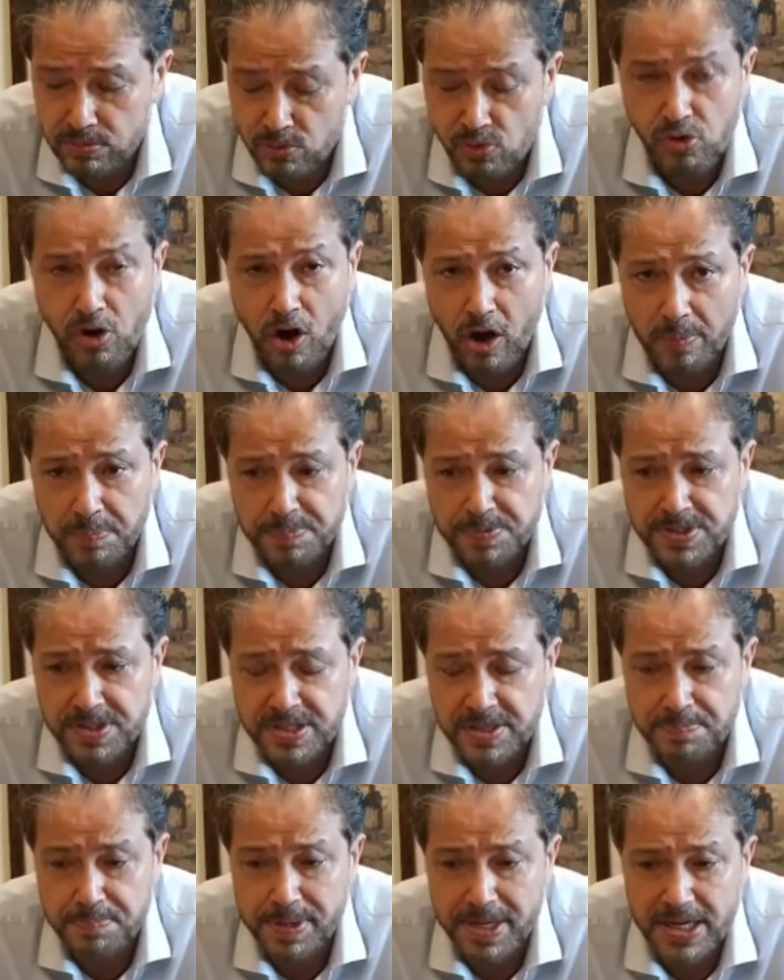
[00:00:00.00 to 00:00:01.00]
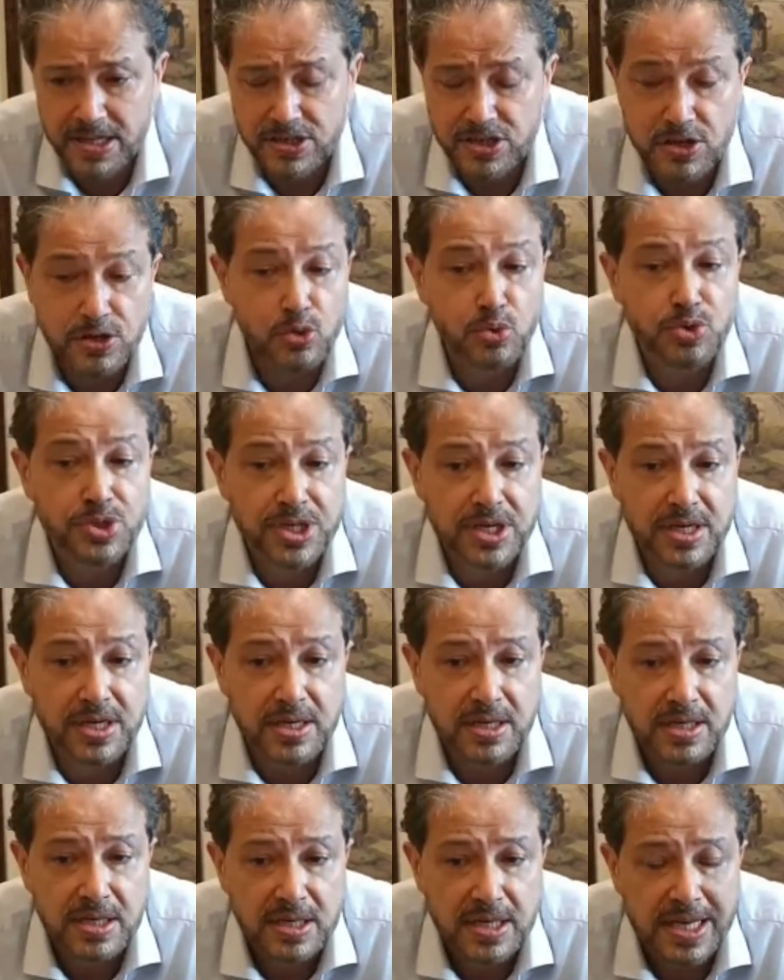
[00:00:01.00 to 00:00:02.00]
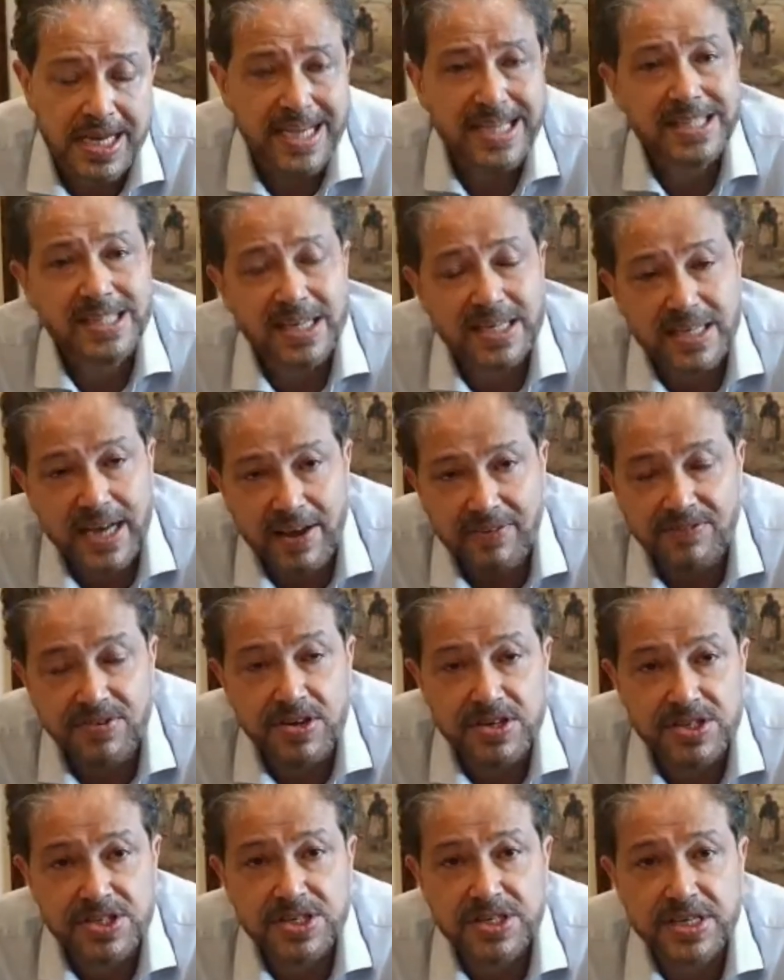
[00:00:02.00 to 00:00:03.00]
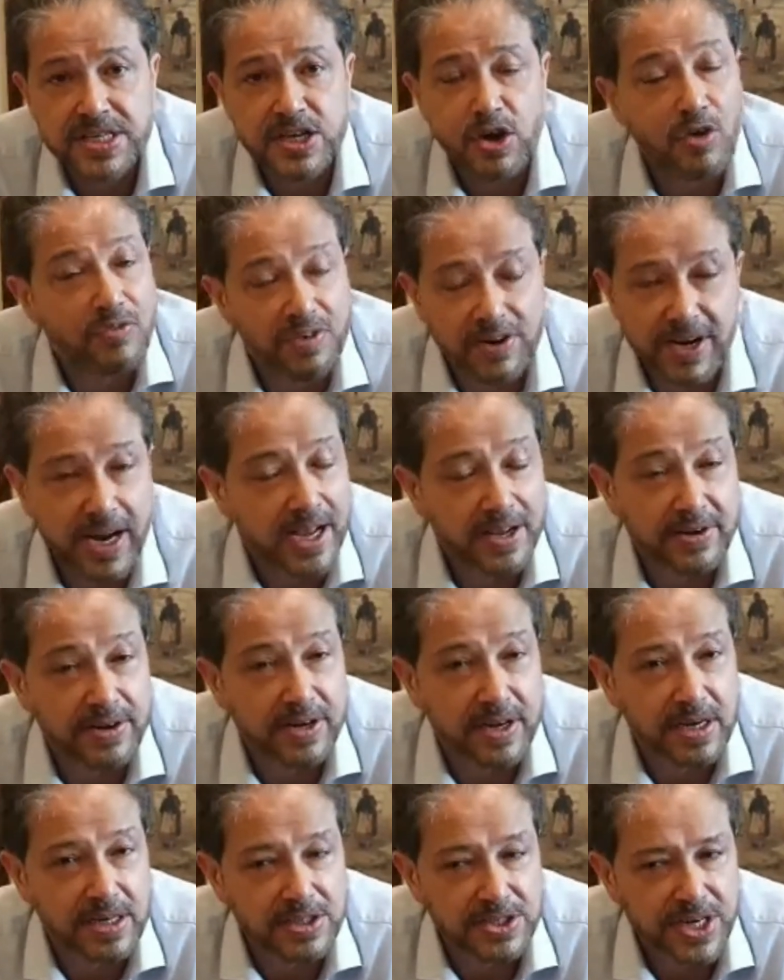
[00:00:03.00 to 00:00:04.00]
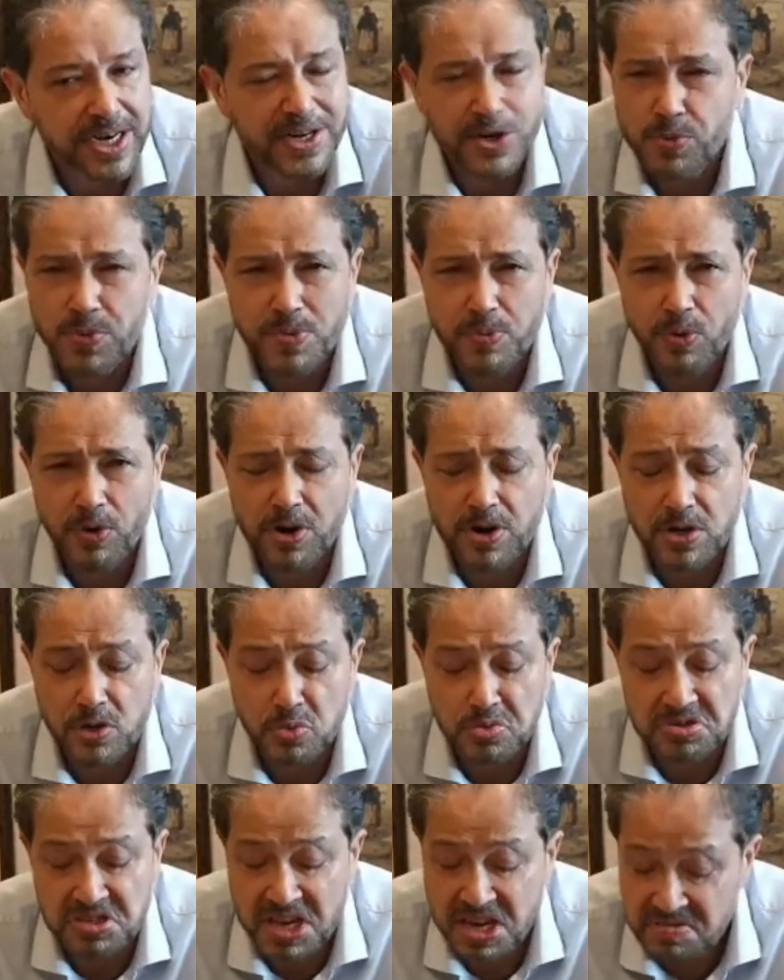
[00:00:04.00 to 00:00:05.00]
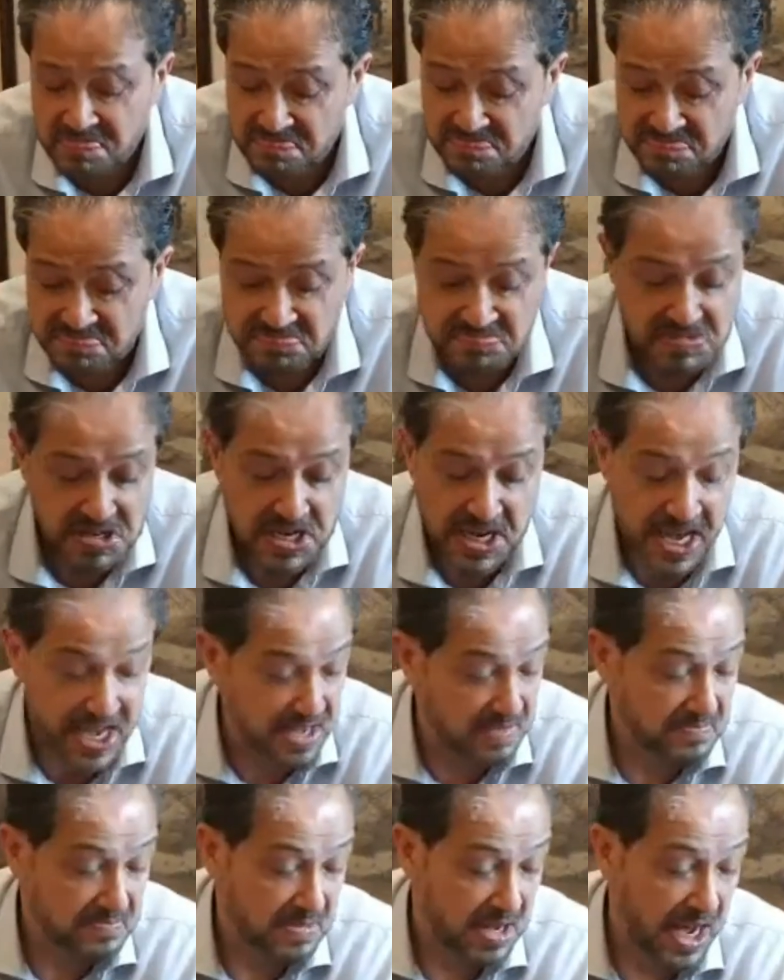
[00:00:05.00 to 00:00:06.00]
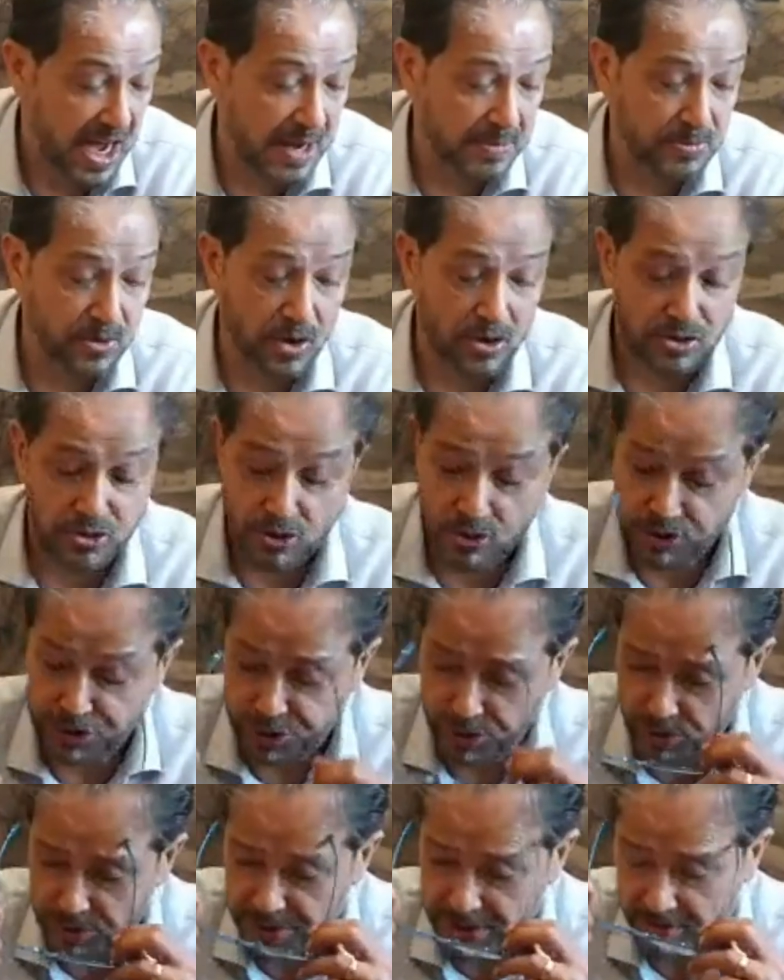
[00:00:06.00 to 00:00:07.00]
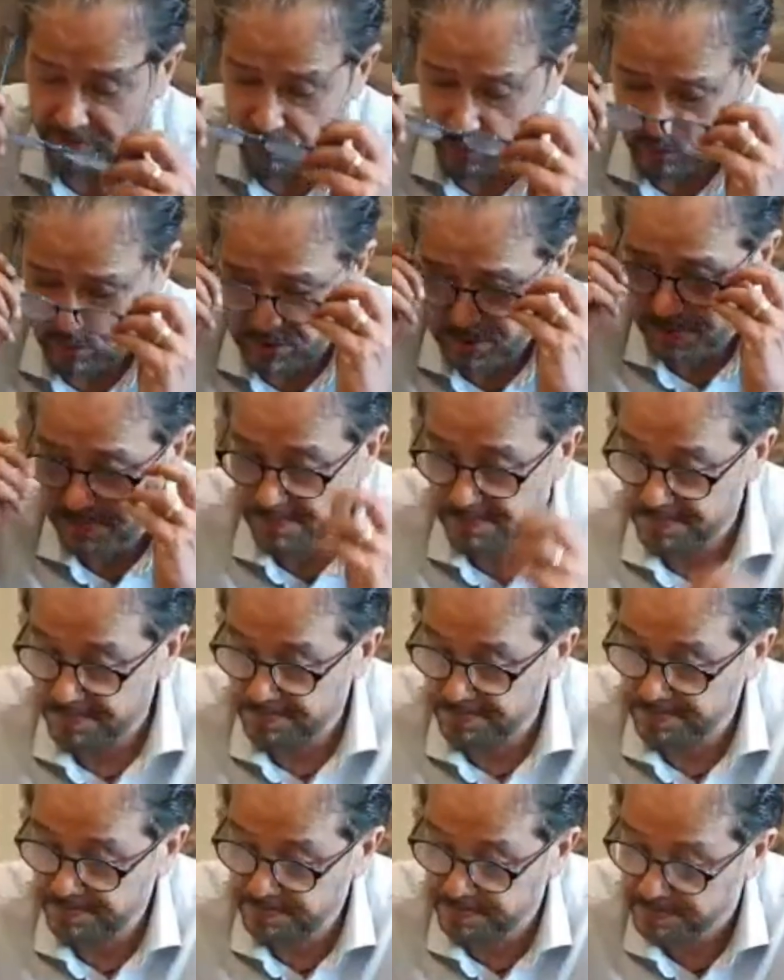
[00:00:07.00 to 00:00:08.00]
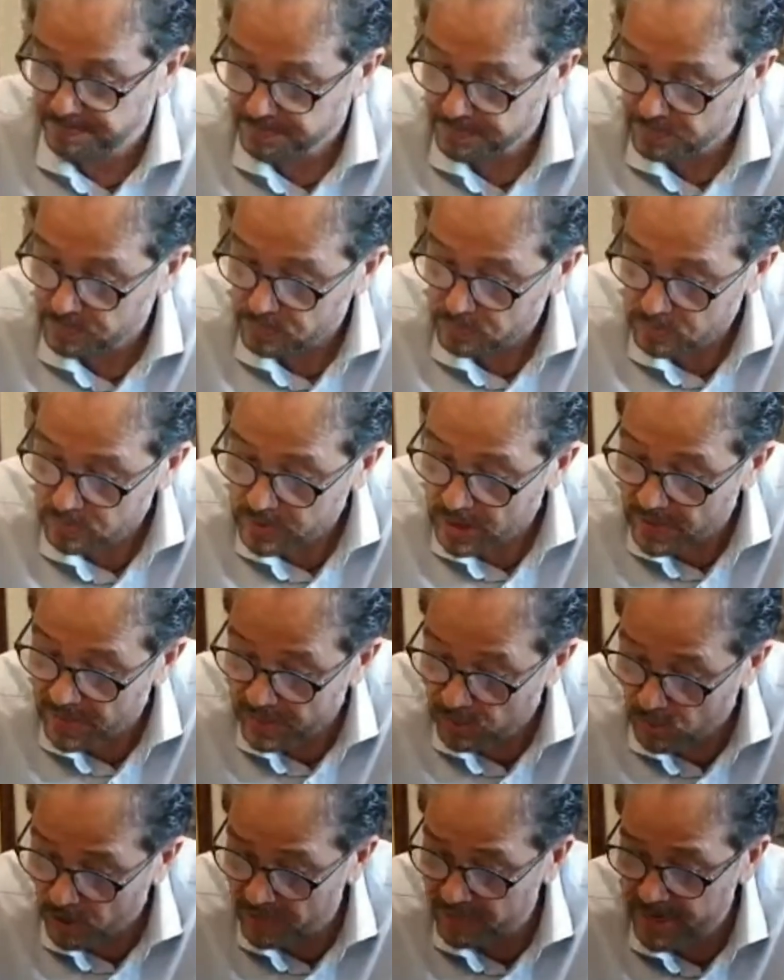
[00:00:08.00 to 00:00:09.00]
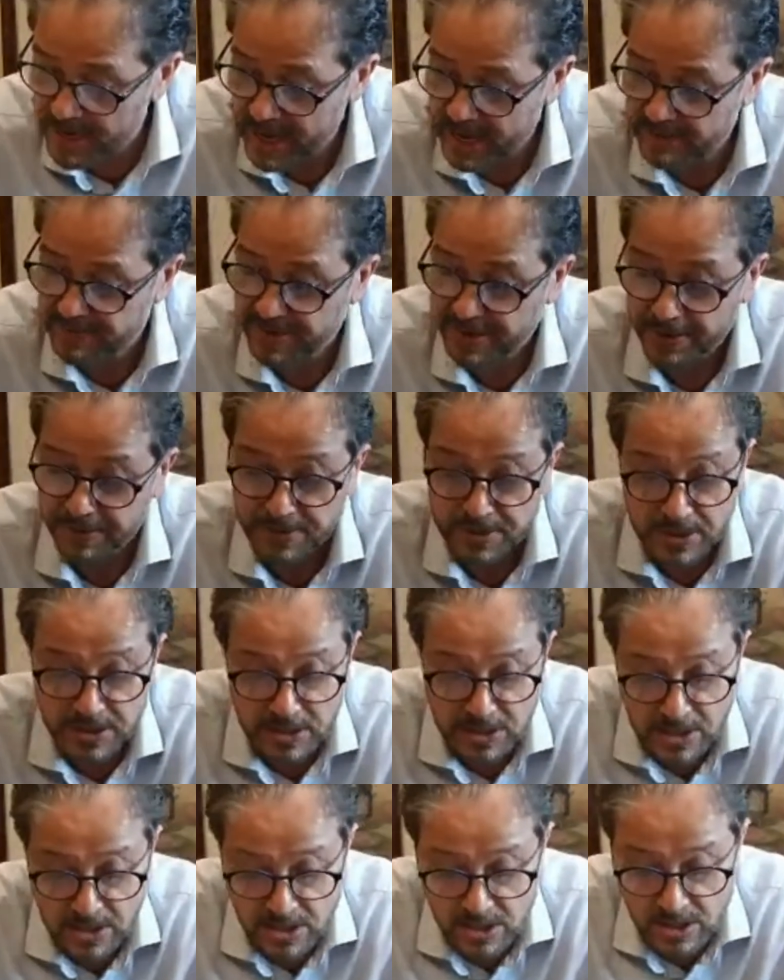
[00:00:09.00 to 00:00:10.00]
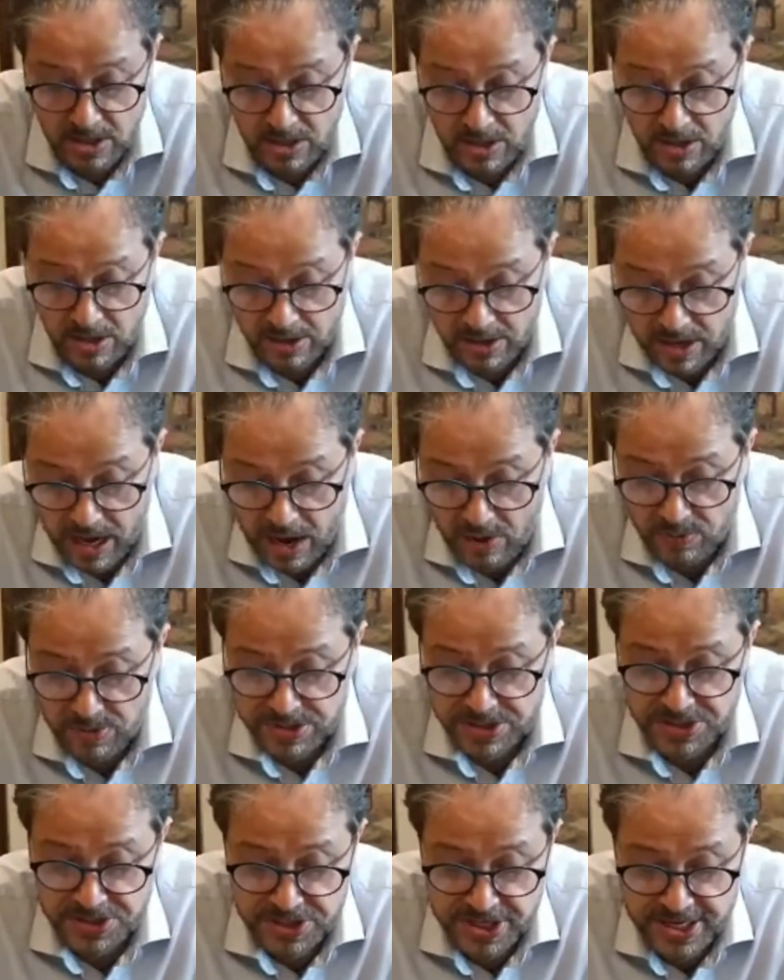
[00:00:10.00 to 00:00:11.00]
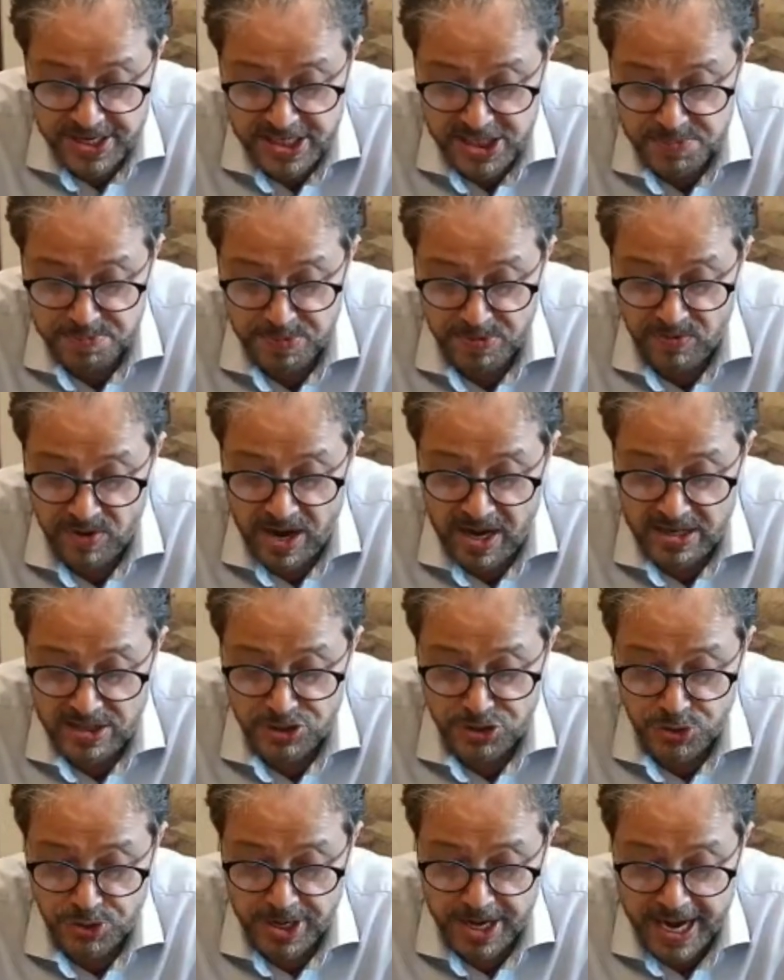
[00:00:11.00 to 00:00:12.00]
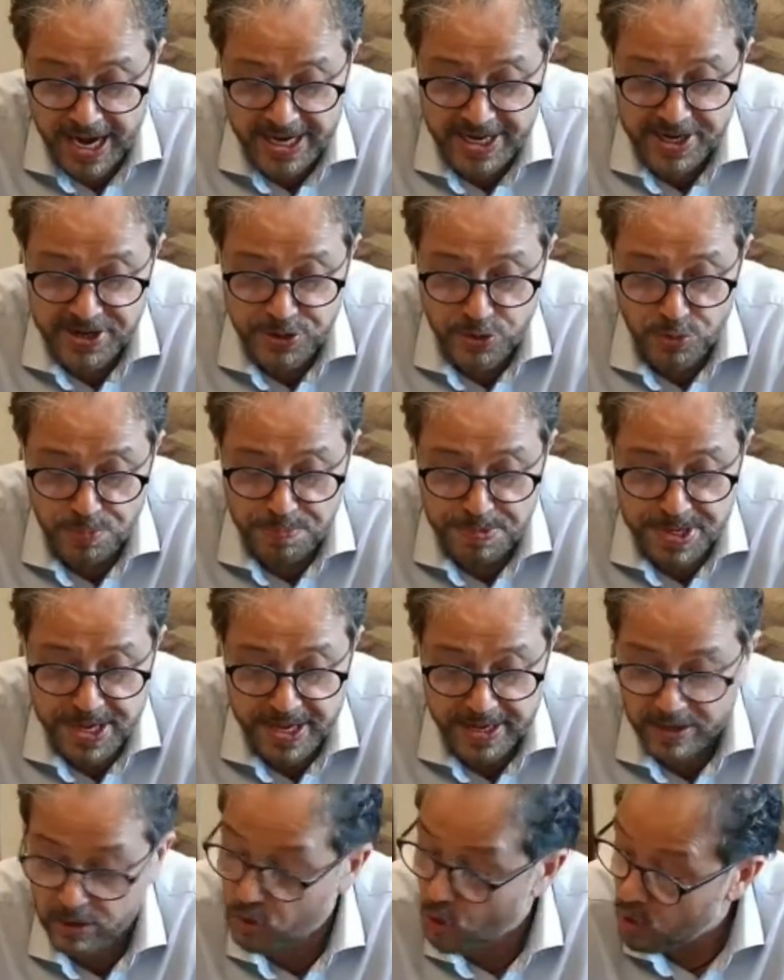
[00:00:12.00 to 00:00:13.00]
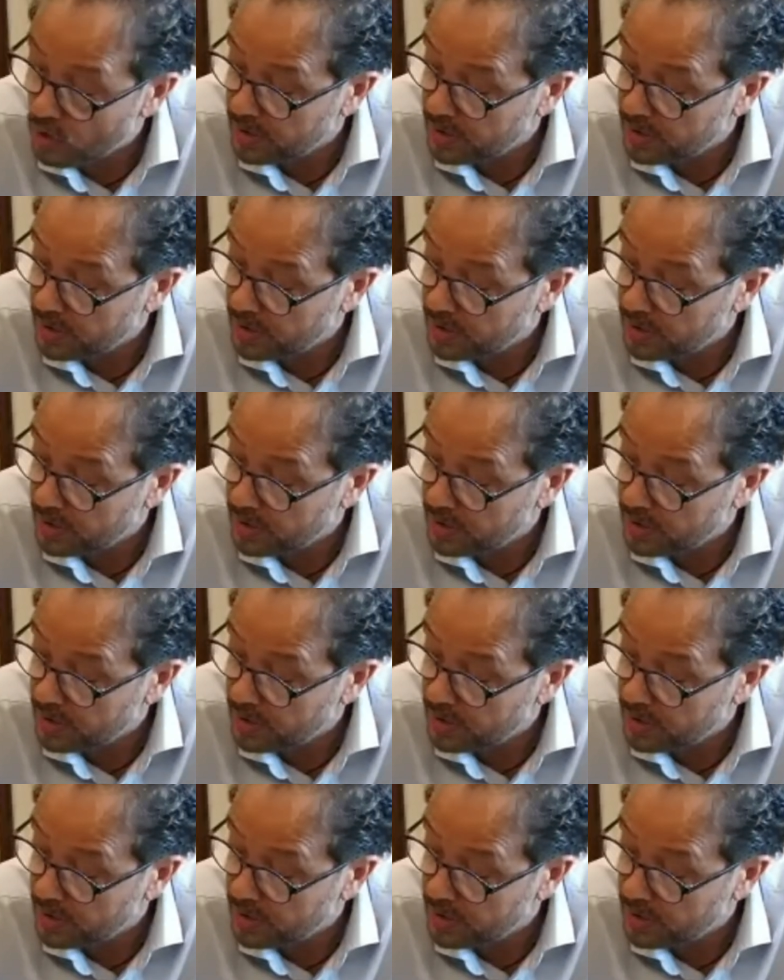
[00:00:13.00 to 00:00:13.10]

crops, the biggest loser is the diversity of our agriculture. And do we want to lose that? Hey, I'm not so sure there, folks. Now, what do we have here? Rawat says Pawar should head UPA.